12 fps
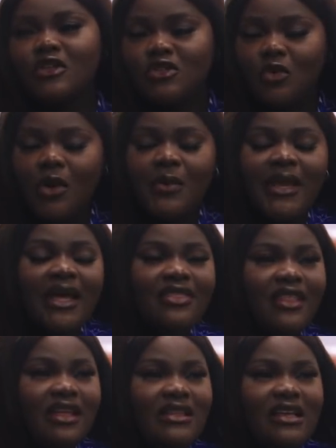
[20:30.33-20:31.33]
So when we
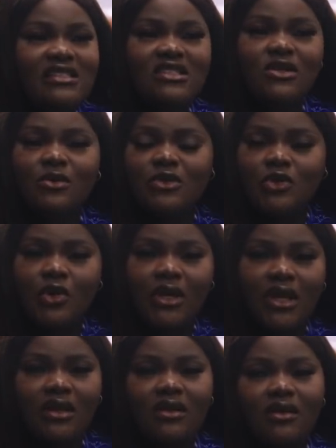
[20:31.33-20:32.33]
had that, our CEO was
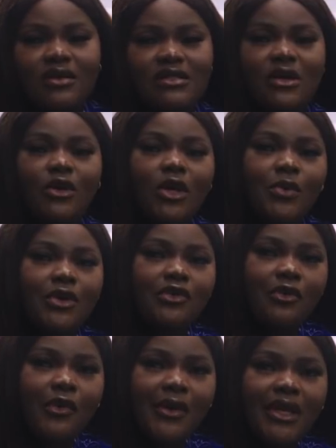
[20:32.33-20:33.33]
talking. I was like, okay, we're
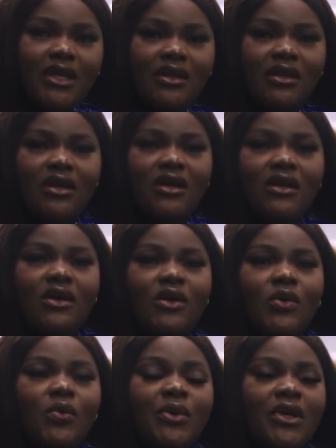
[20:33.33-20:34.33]

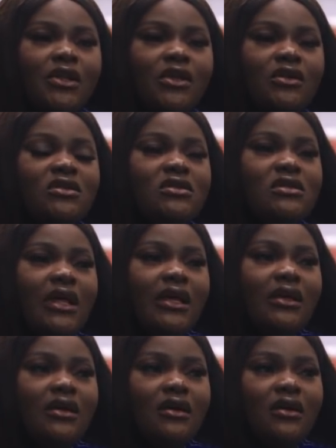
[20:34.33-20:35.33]
growing. We are not
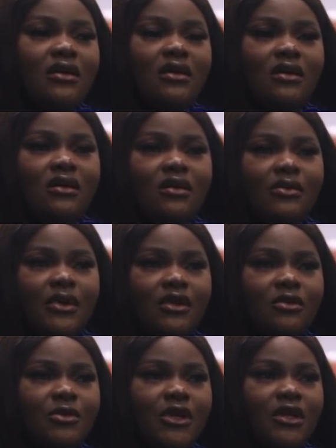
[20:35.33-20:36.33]
like, we're
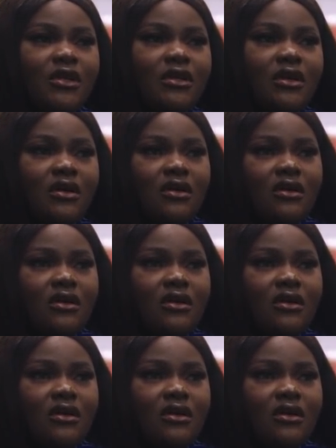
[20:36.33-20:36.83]
not being,